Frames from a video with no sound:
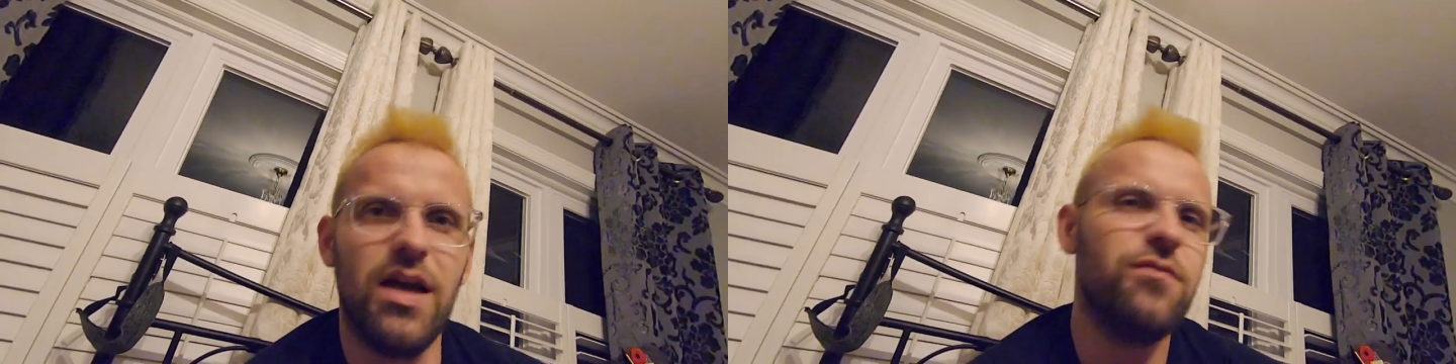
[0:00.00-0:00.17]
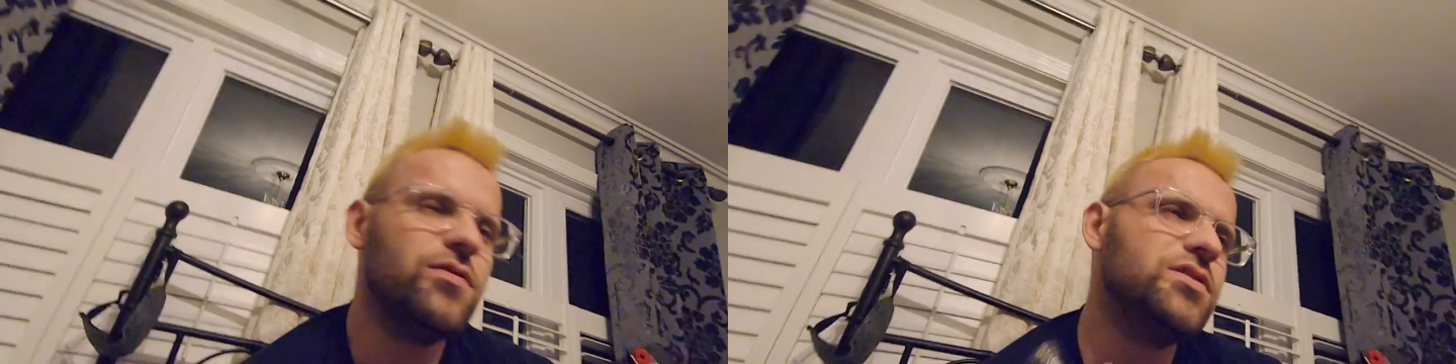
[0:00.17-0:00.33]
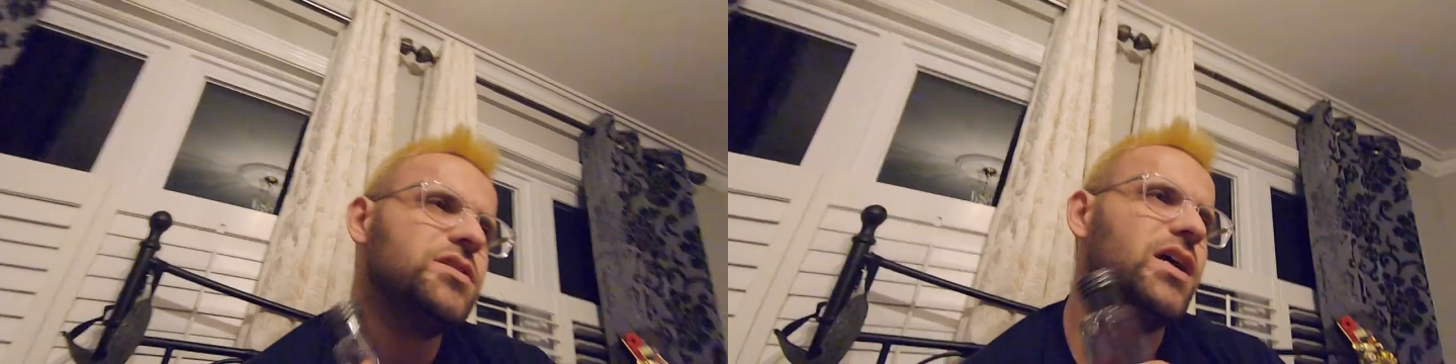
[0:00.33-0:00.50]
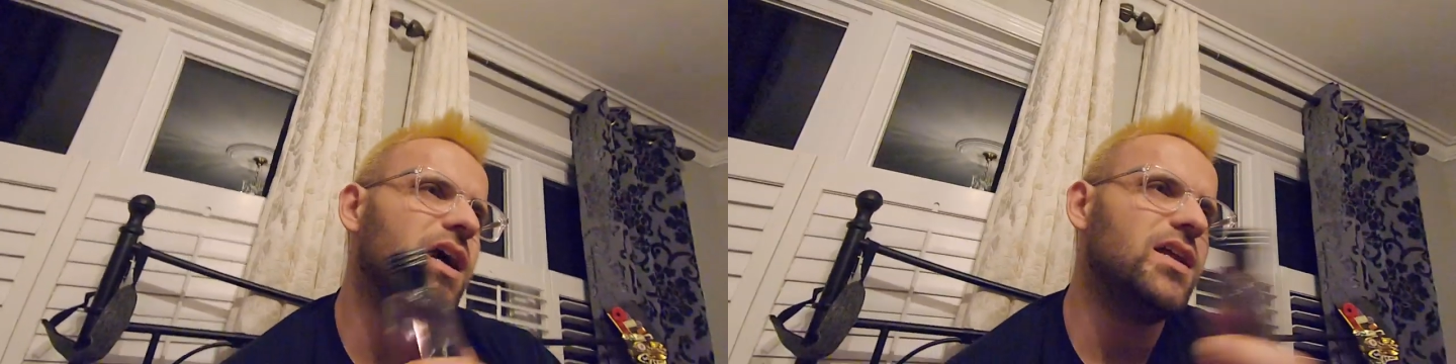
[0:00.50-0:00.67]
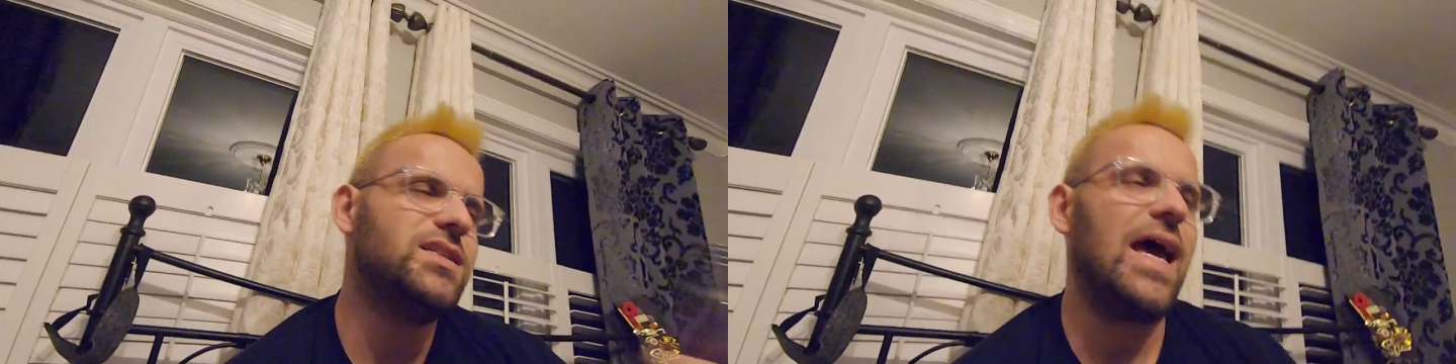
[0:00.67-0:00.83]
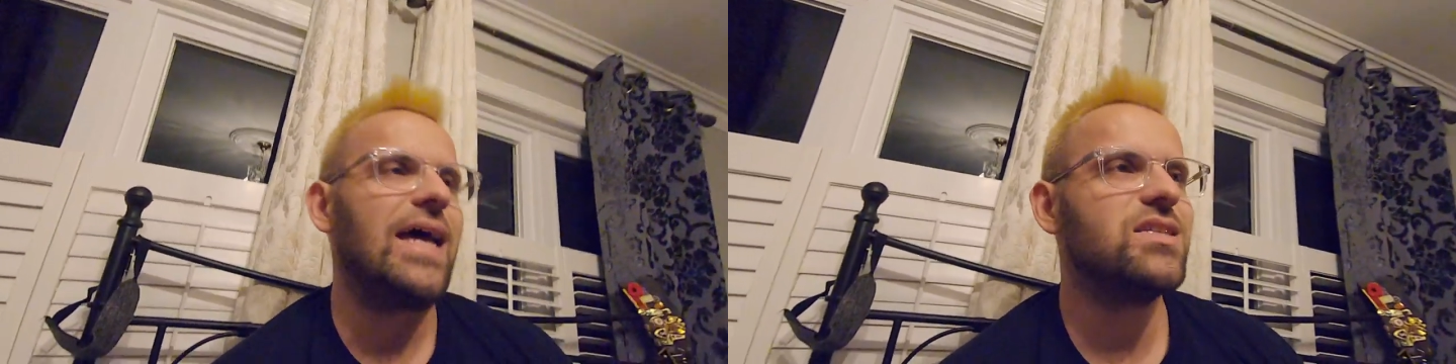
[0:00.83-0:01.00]
At first I
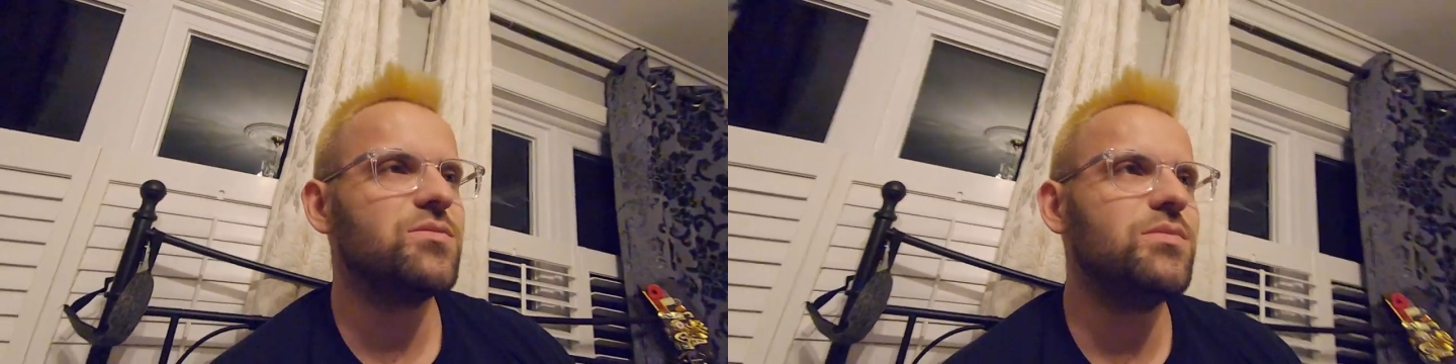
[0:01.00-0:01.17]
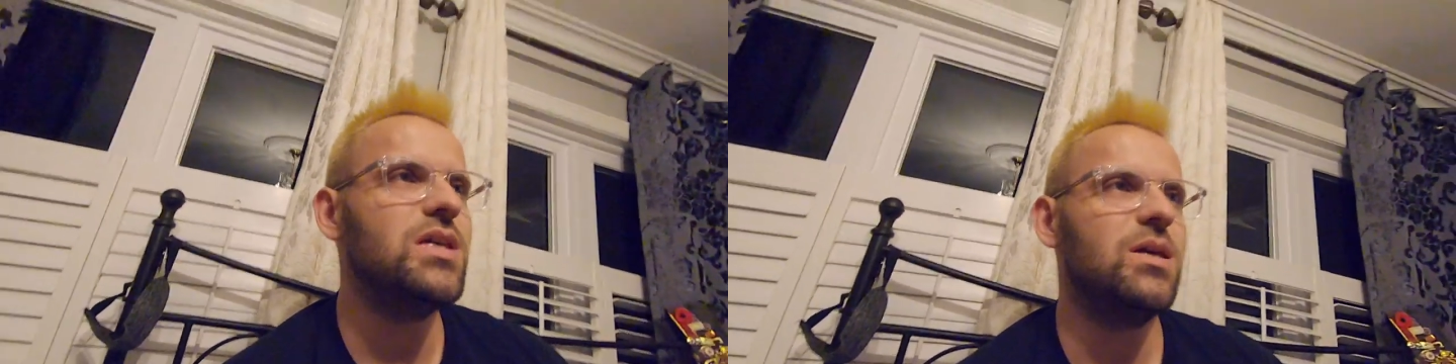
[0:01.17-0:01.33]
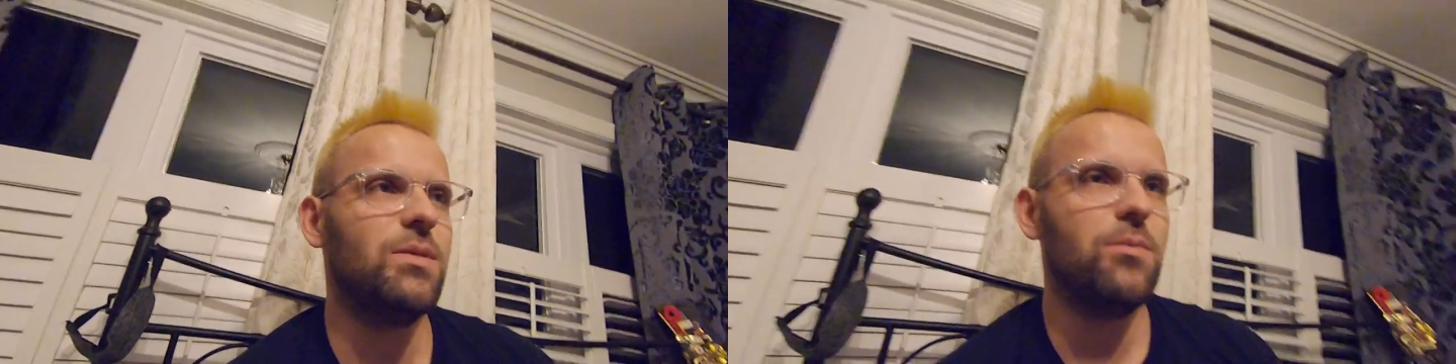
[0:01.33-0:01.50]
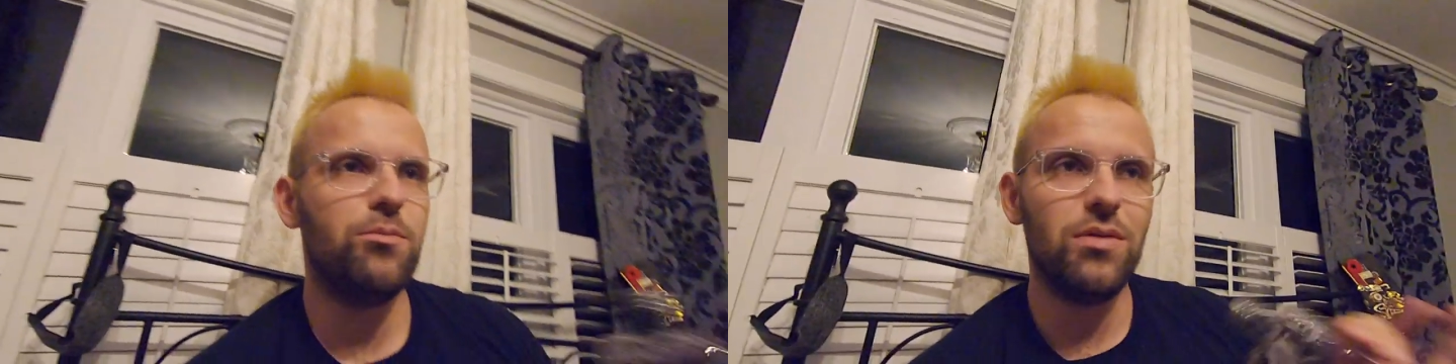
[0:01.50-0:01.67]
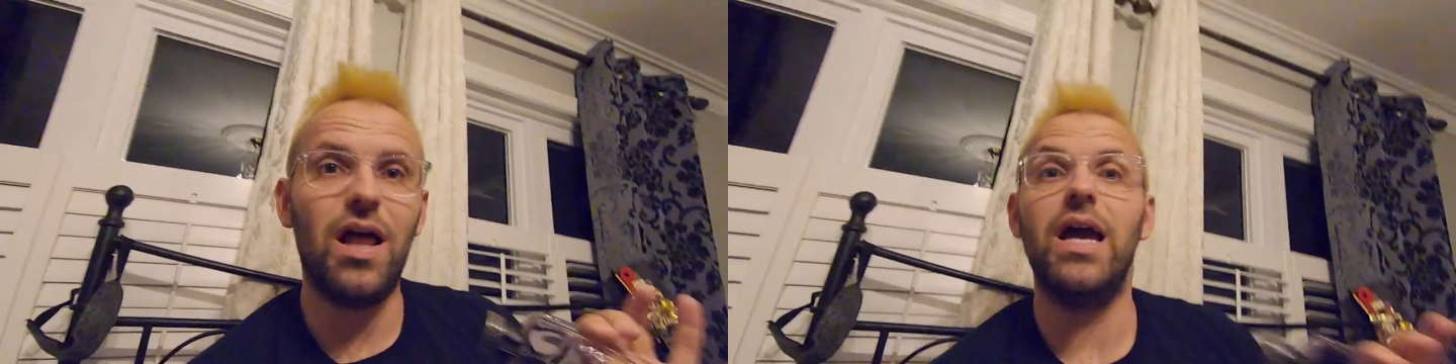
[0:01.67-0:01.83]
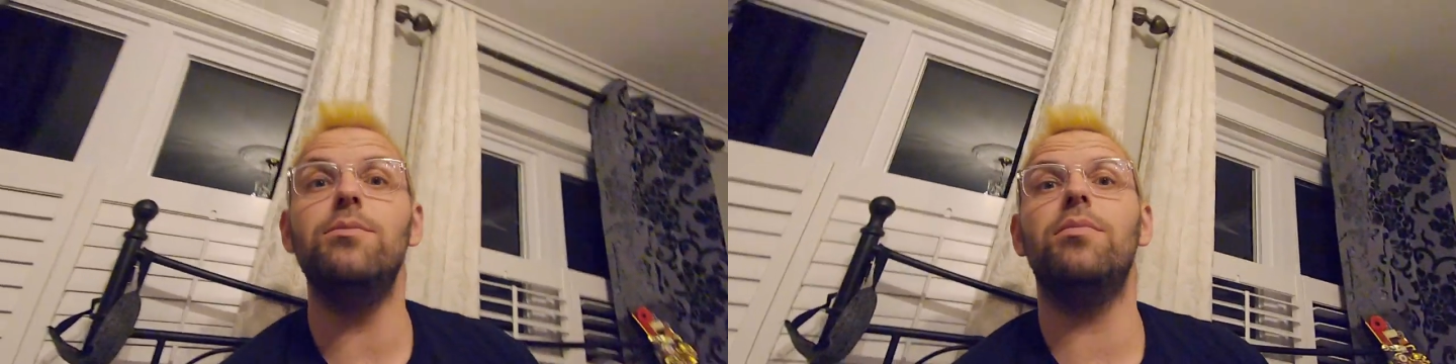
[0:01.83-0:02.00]
got Tasmim. I
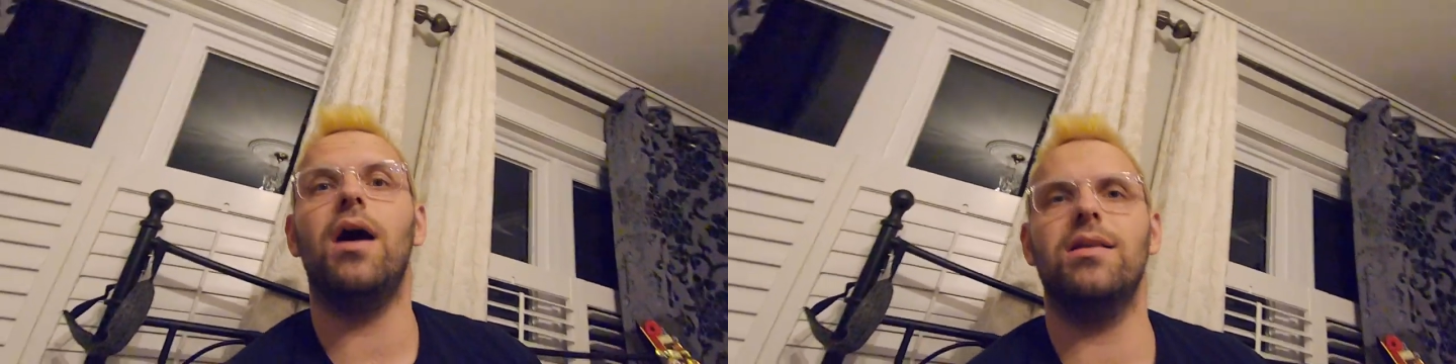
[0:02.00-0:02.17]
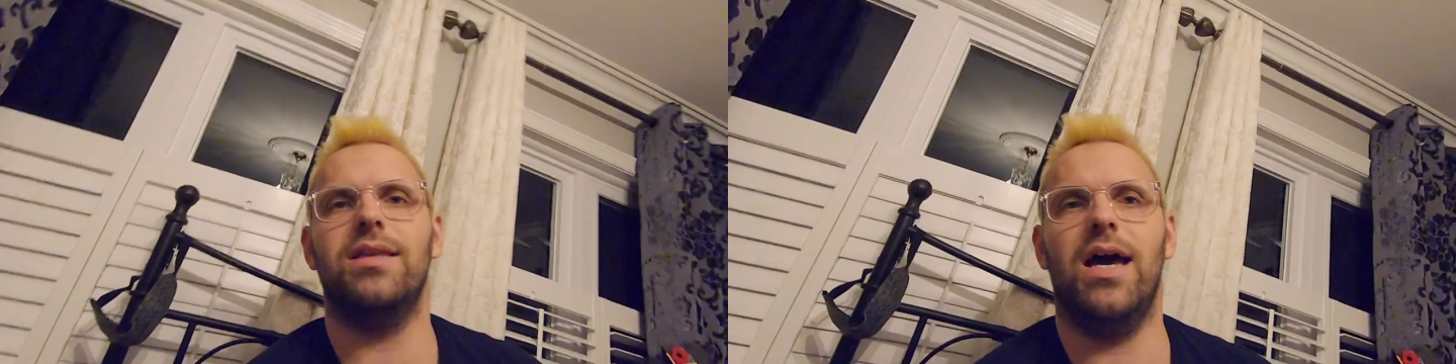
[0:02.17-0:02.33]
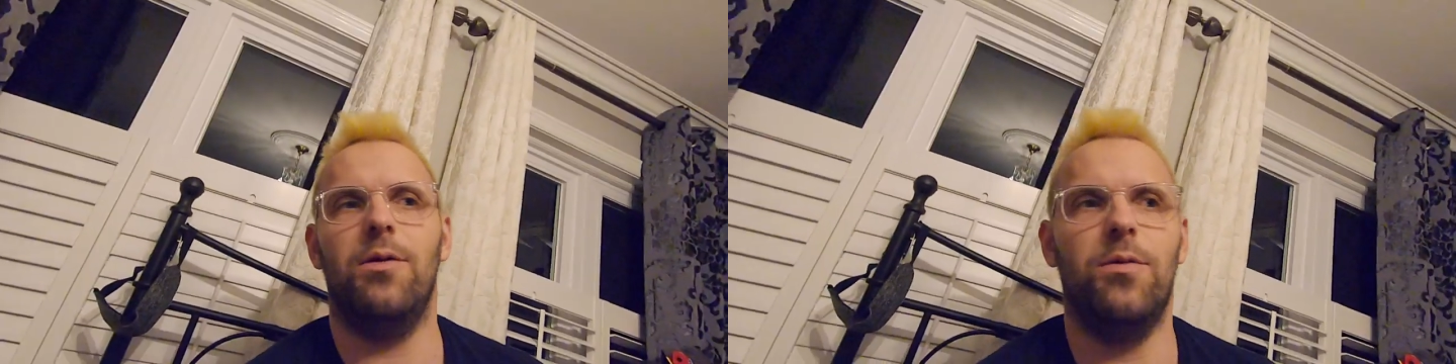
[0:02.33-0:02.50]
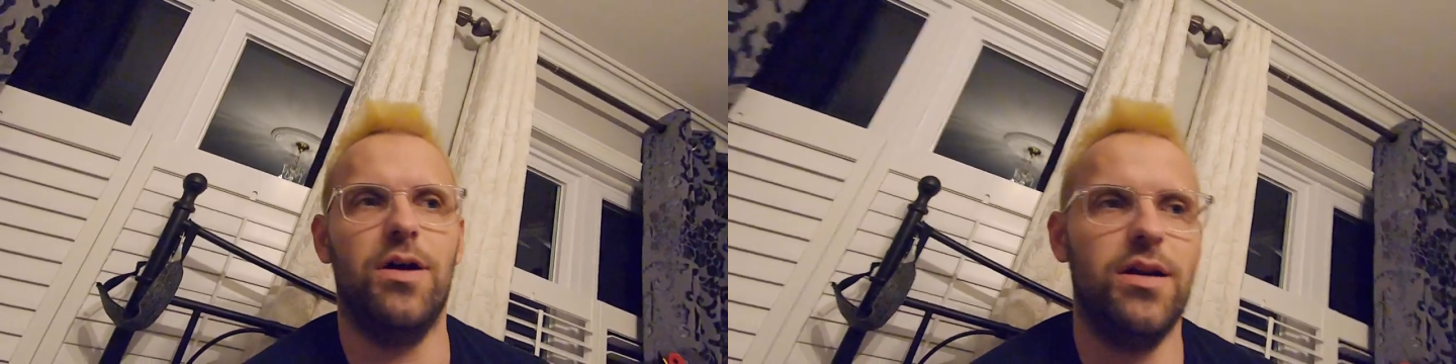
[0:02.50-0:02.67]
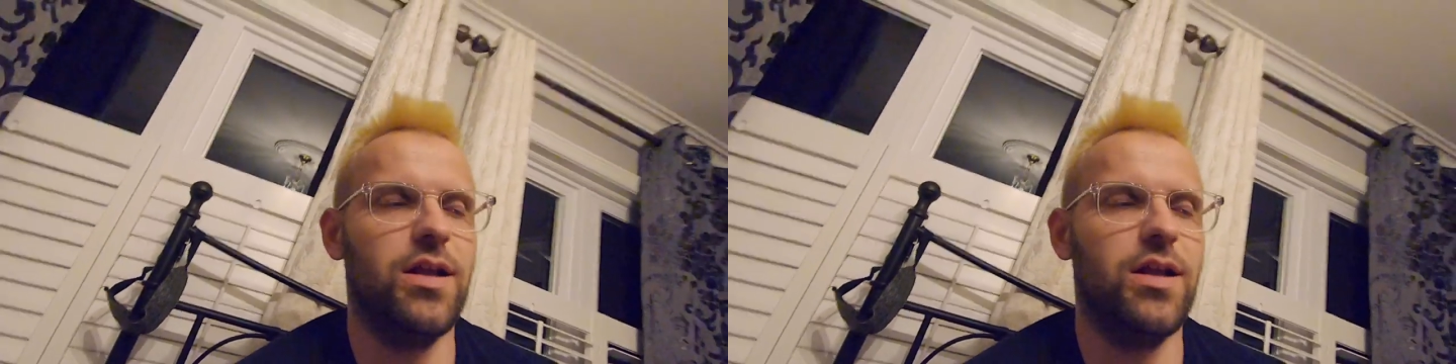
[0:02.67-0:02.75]
blind bought that one